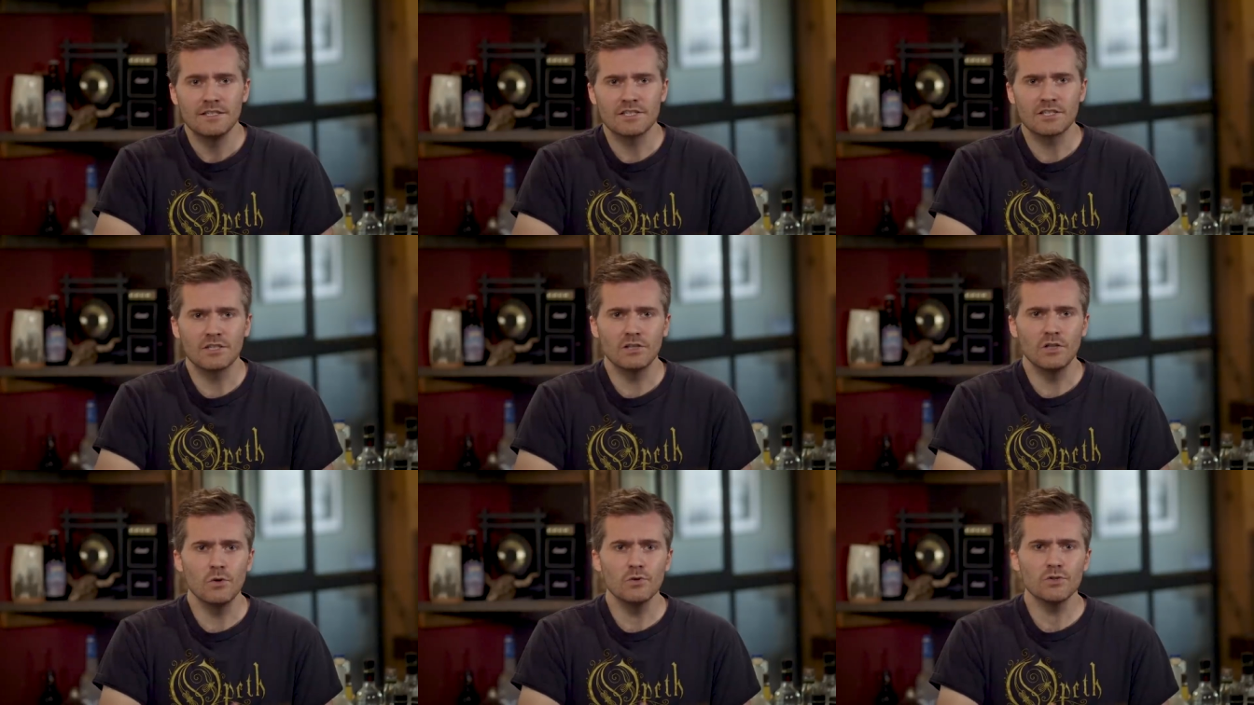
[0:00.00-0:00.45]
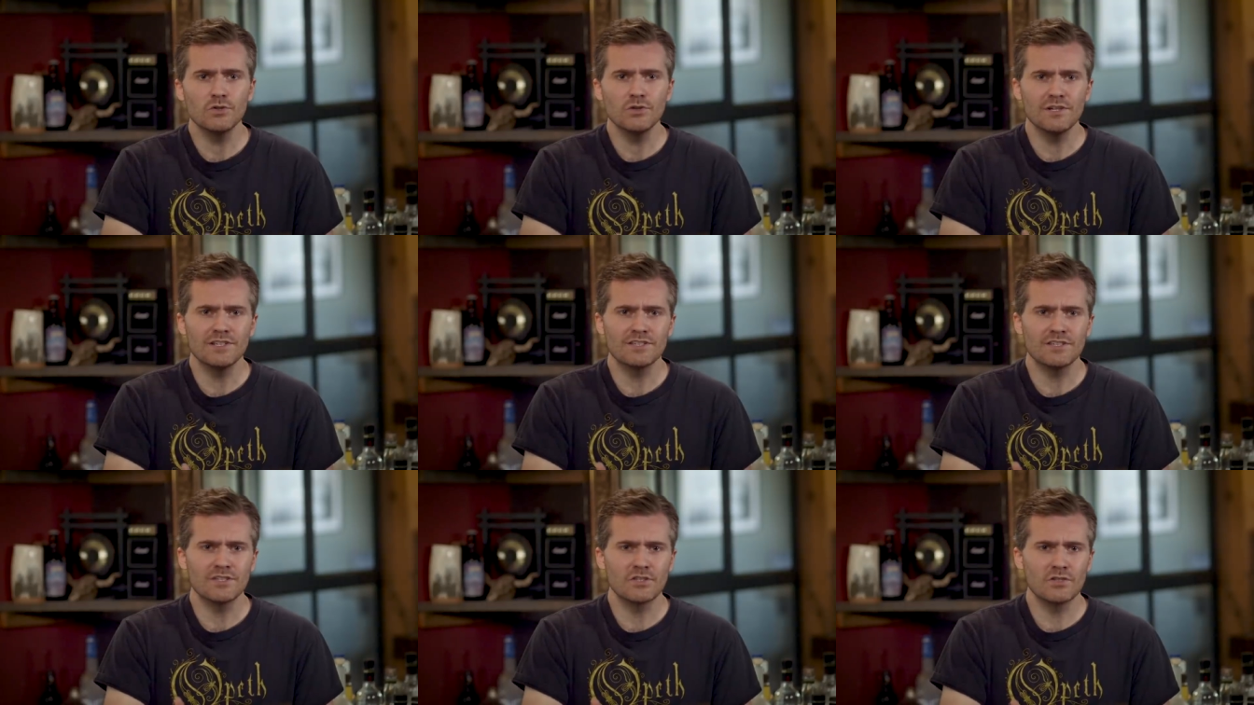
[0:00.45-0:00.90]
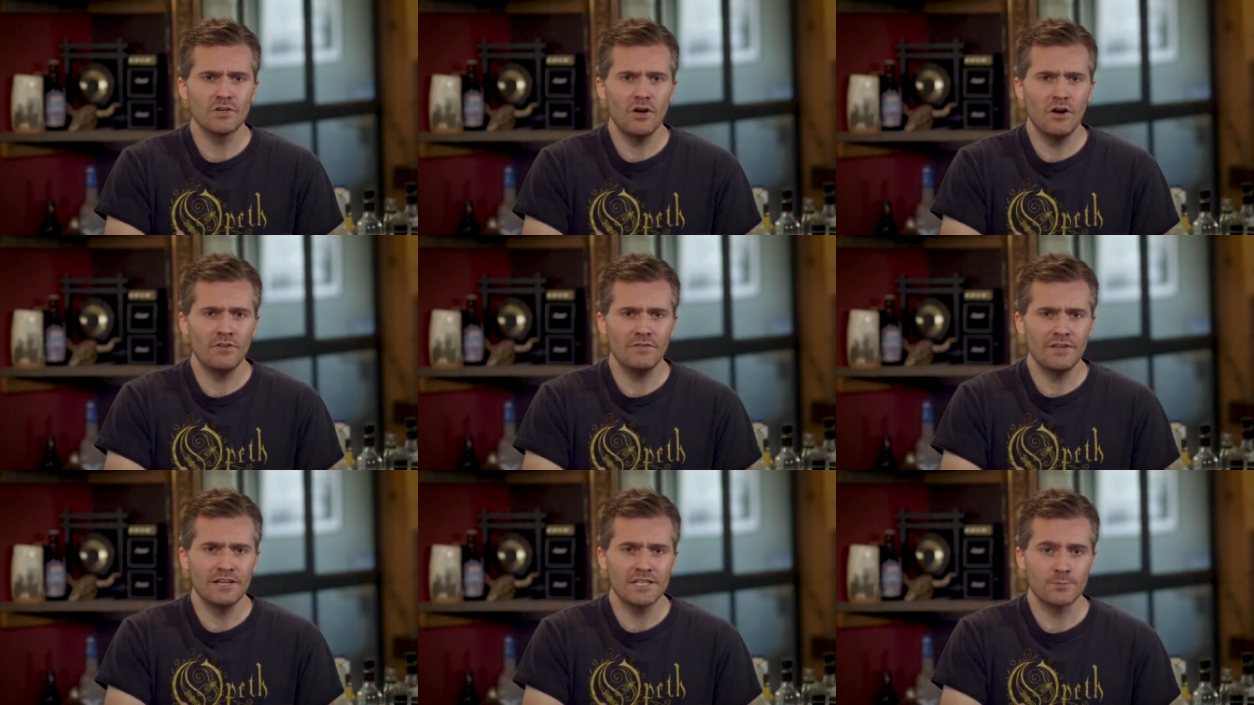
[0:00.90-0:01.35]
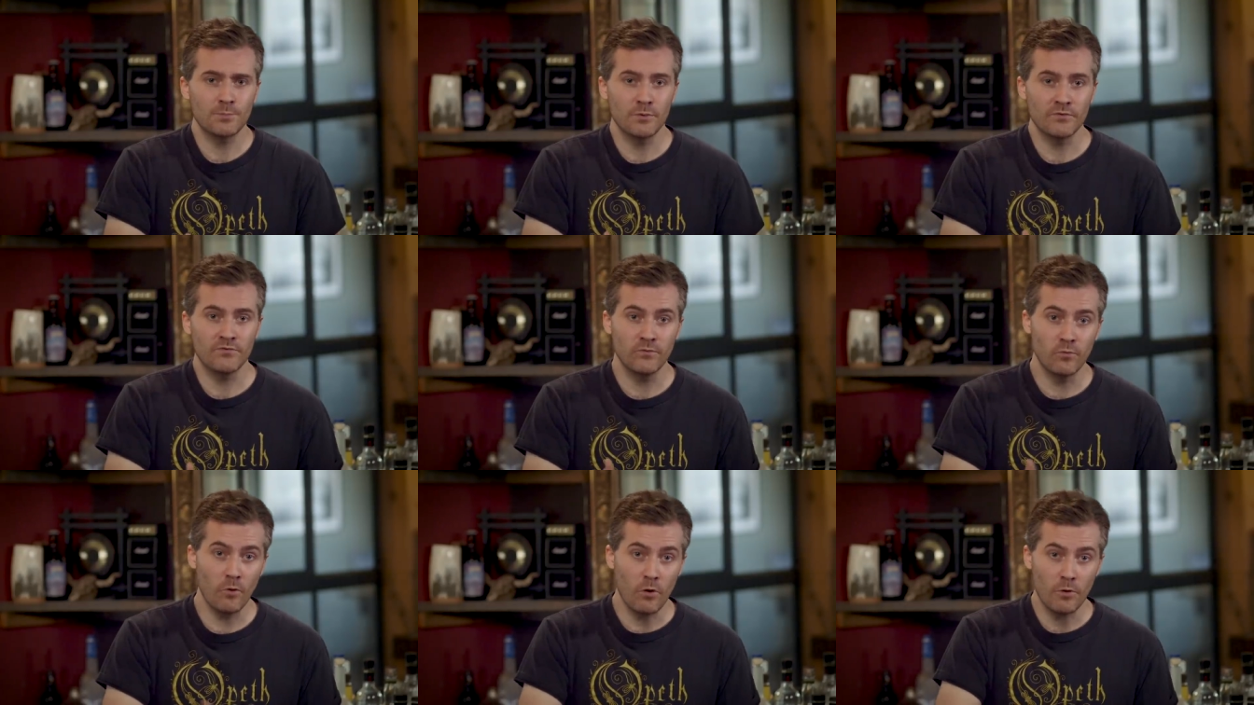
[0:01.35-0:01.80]
Disclosure is a song that is
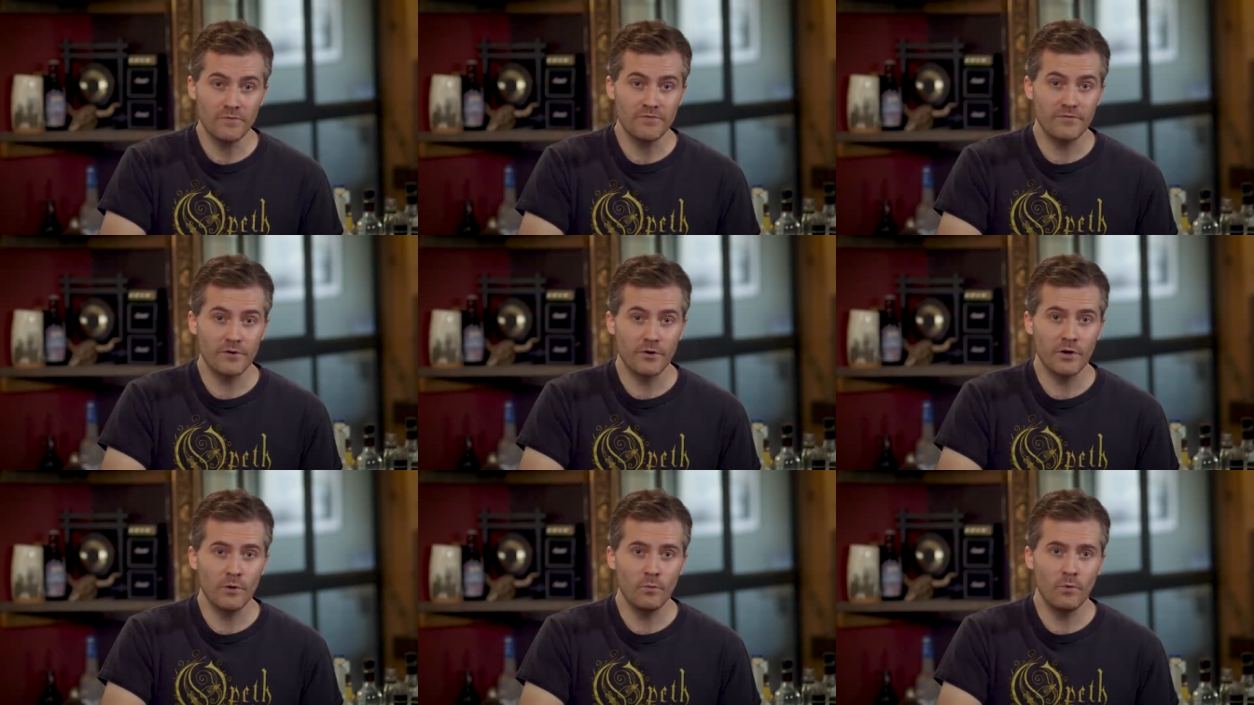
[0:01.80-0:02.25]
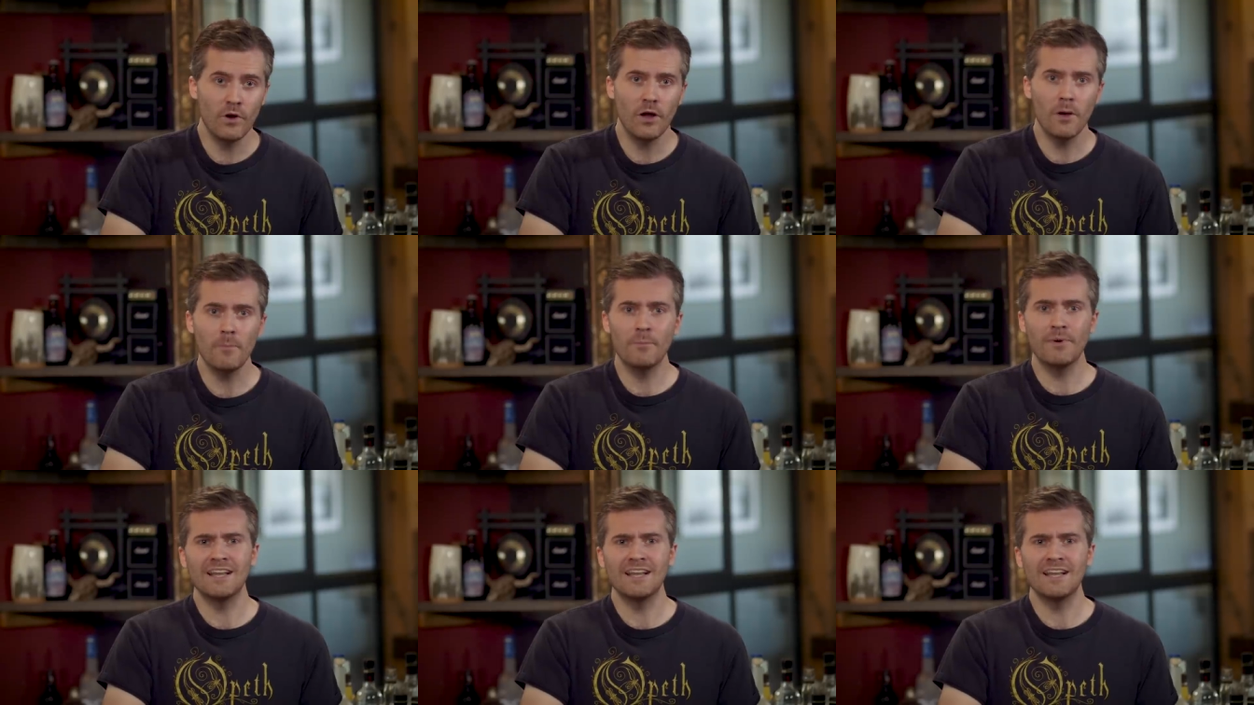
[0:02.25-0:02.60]
performed very well,